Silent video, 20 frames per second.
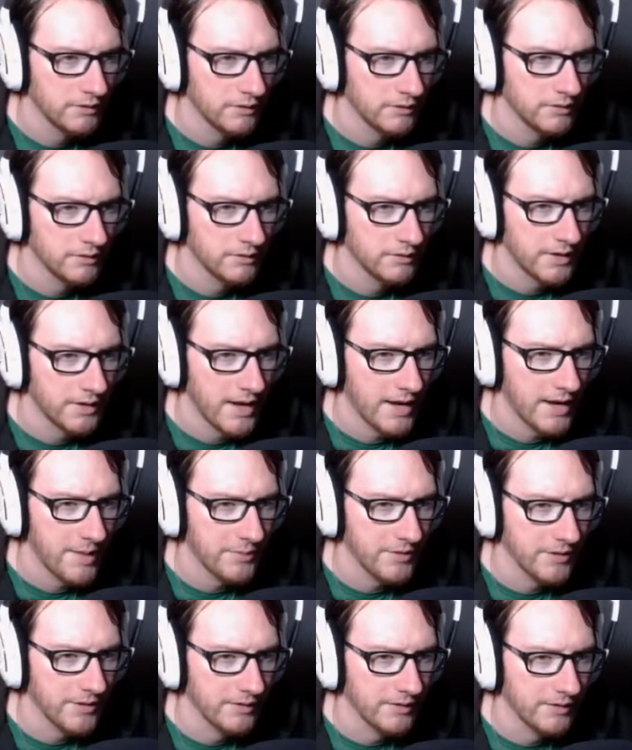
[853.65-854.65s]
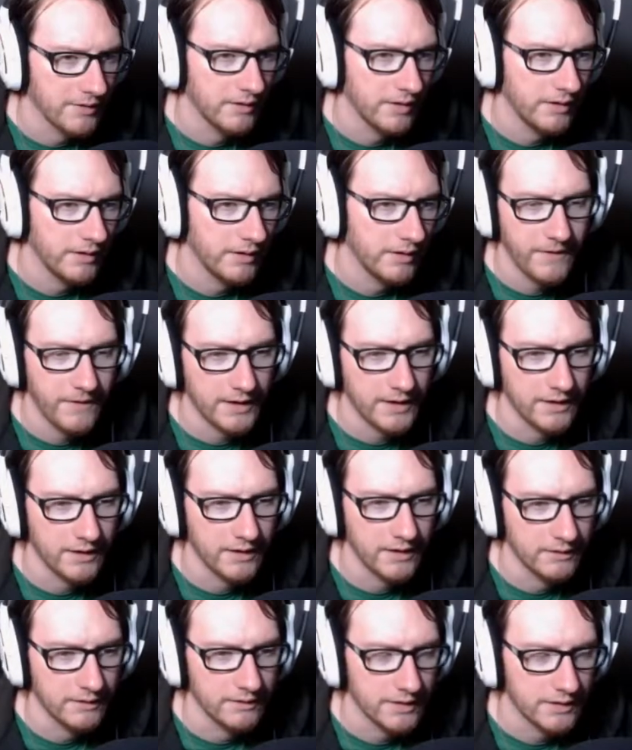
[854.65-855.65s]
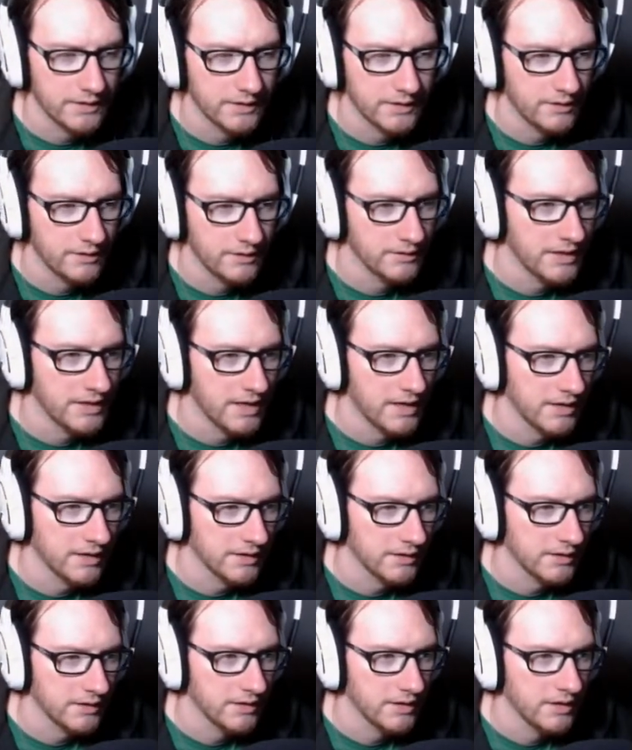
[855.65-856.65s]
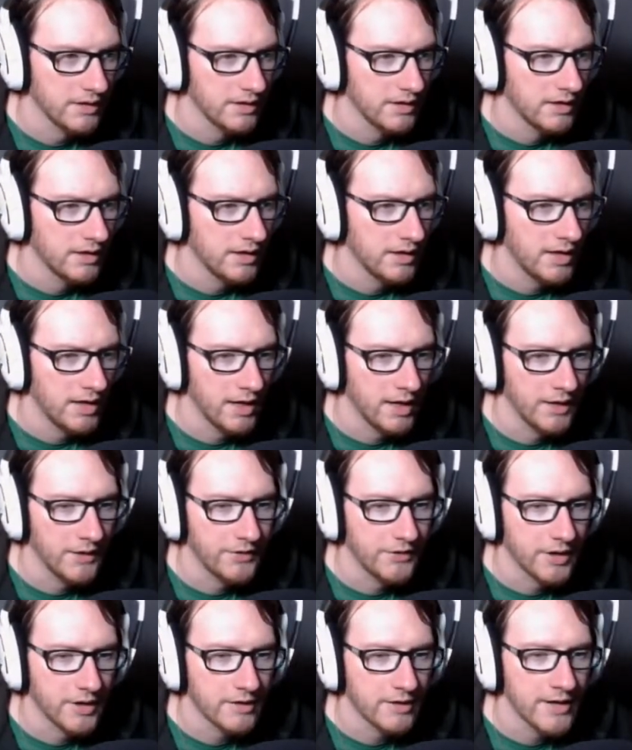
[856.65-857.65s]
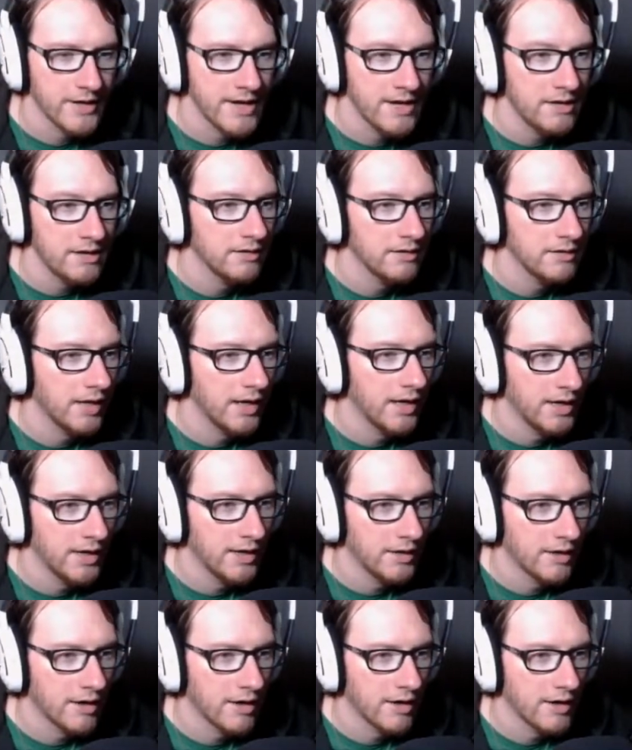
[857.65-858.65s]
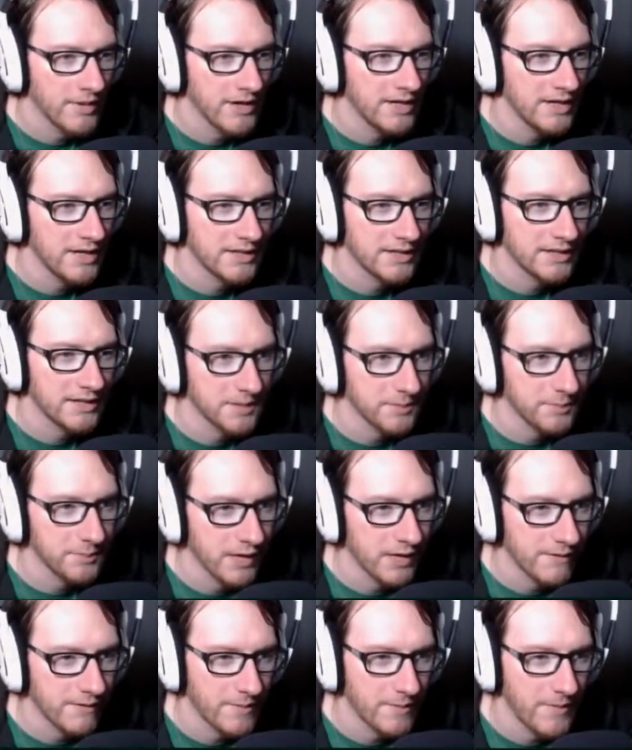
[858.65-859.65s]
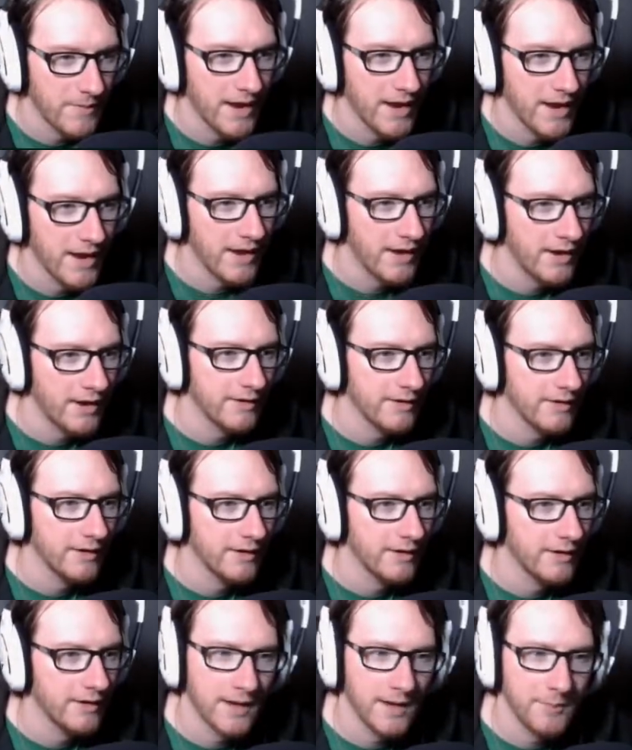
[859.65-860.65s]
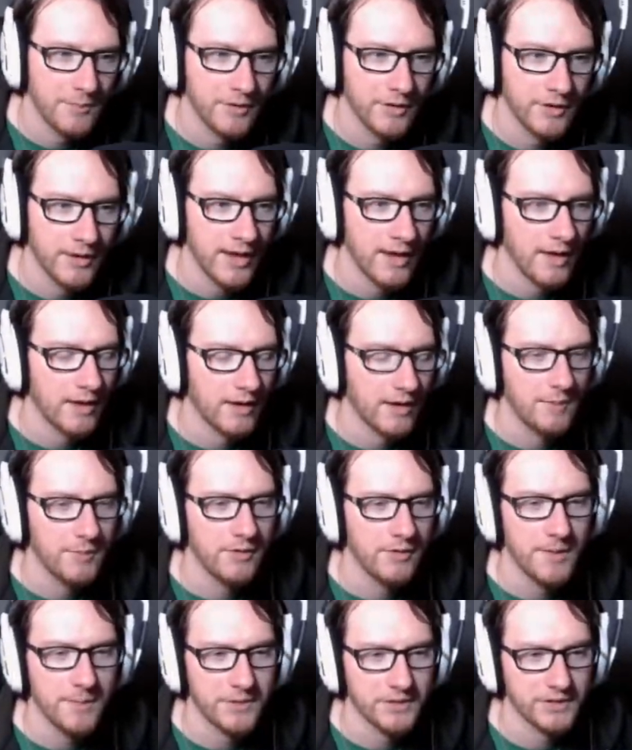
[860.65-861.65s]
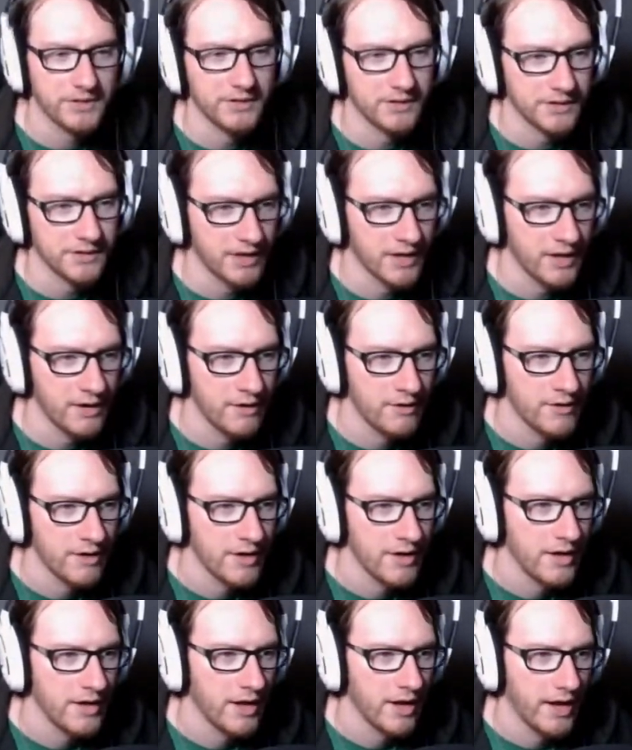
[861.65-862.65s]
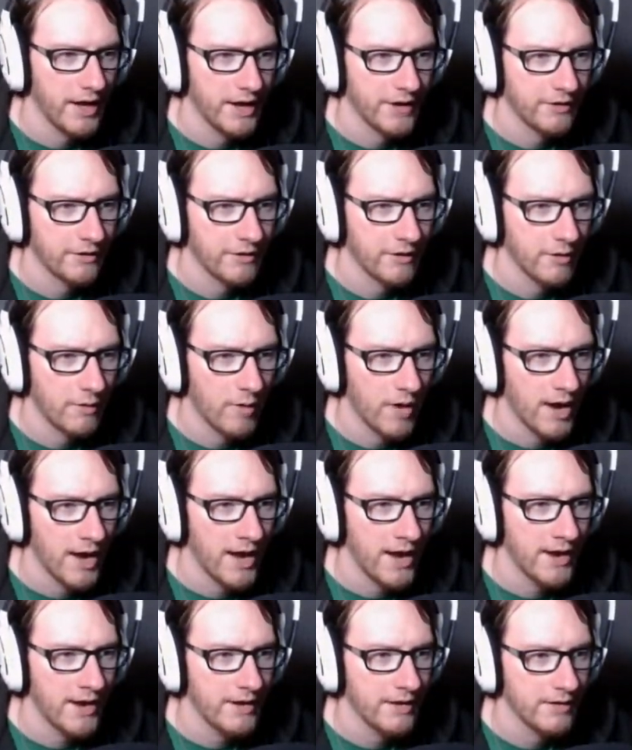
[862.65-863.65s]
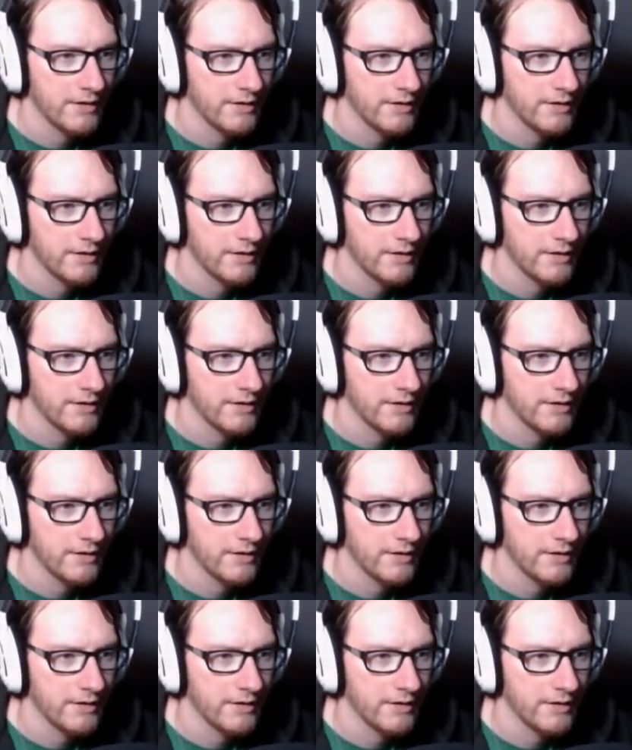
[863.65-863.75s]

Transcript: It's gonna happen. Infected. That's all it'll tell us. The green herpes disappeared from my hand a couple episodes ago. I don't know why.